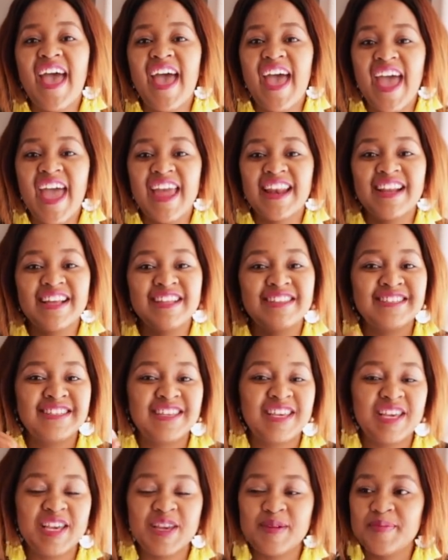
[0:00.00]
and let's
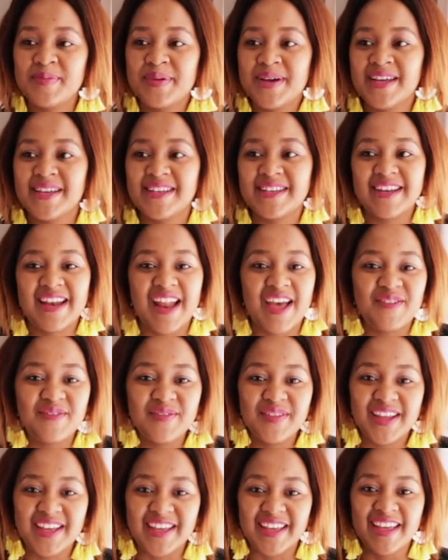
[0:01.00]
keep it
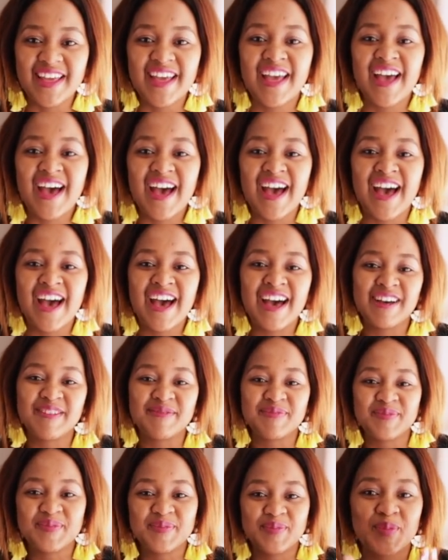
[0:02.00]
lovely.
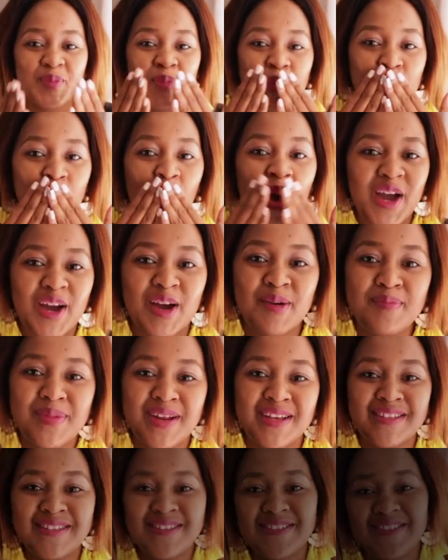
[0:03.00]
God bless